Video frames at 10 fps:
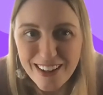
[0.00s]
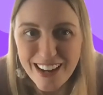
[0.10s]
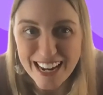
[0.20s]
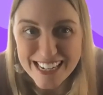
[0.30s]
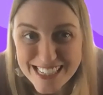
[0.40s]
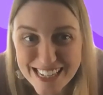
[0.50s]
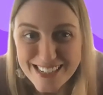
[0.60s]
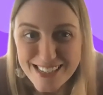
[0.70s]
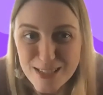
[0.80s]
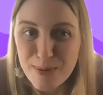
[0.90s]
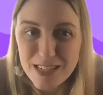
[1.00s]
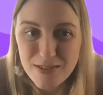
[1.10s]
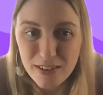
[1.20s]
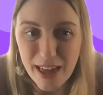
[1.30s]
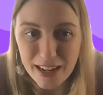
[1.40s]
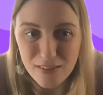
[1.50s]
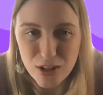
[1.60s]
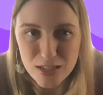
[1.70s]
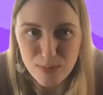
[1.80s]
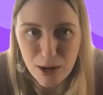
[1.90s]
exists because of a lack of
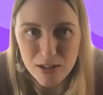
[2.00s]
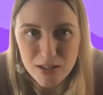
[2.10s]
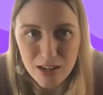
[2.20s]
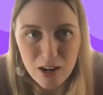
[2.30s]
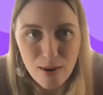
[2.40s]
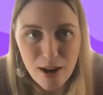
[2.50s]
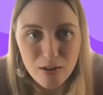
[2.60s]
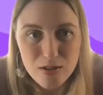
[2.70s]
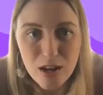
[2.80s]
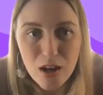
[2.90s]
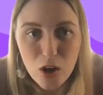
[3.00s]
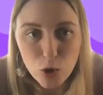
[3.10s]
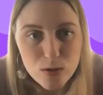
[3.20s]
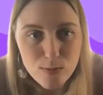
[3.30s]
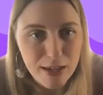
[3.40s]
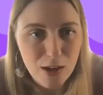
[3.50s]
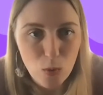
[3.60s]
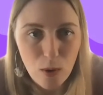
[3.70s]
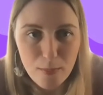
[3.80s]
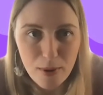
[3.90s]
transparency around who's making
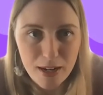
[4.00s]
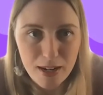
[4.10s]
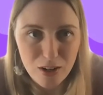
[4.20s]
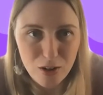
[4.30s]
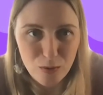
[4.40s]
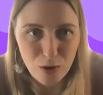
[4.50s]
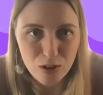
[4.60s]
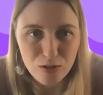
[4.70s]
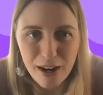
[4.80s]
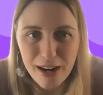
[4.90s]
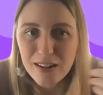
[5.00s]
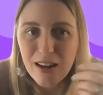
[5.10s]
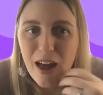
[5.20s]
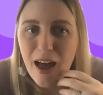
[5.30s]
what money in your role, right?